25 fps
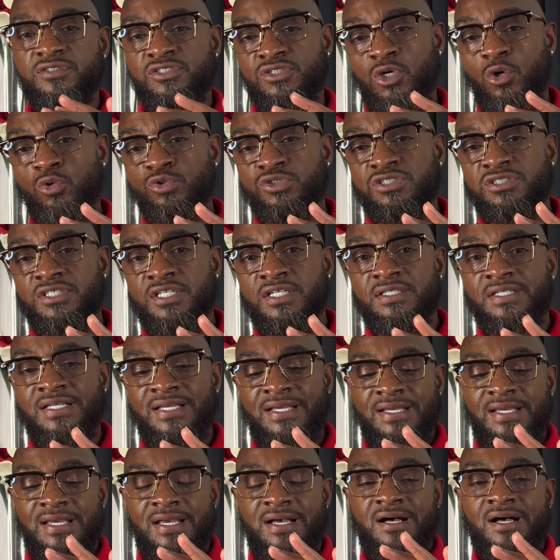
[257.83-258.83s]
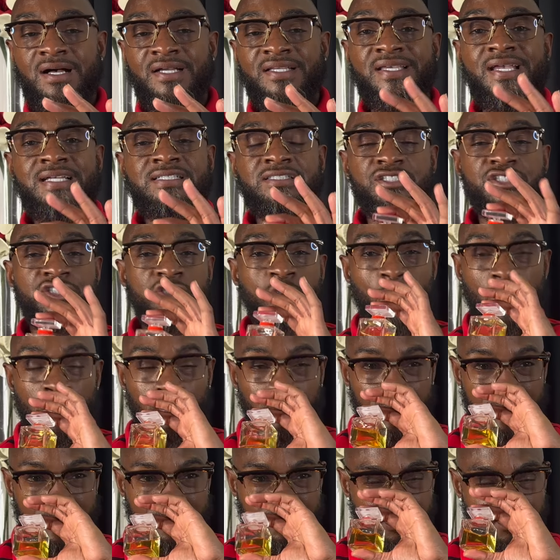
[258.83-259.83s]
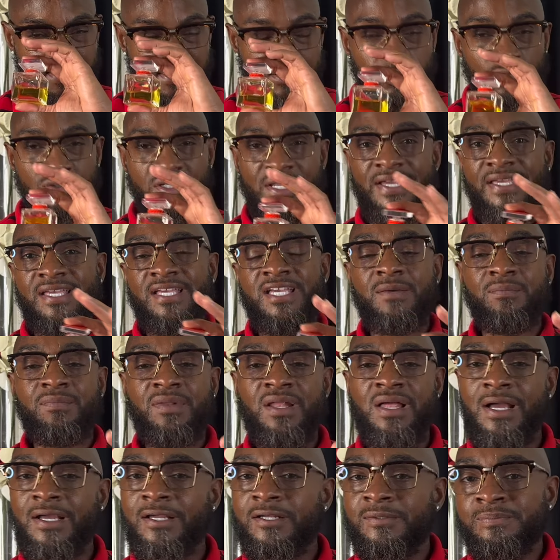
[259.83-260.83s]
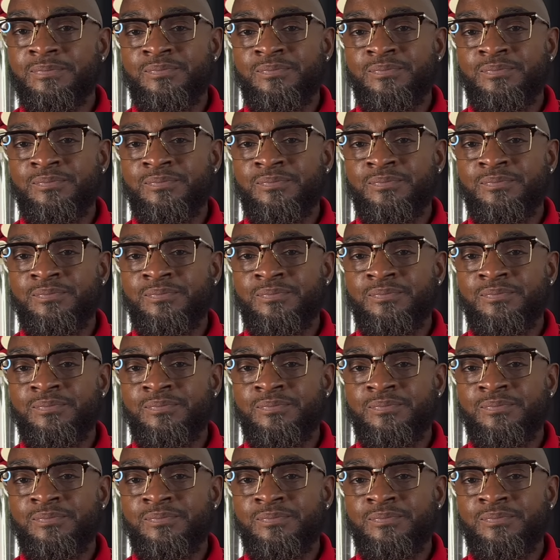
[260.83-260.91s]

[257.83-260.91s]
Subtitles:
notes that Gaze is showing placed in this one, like hemlock.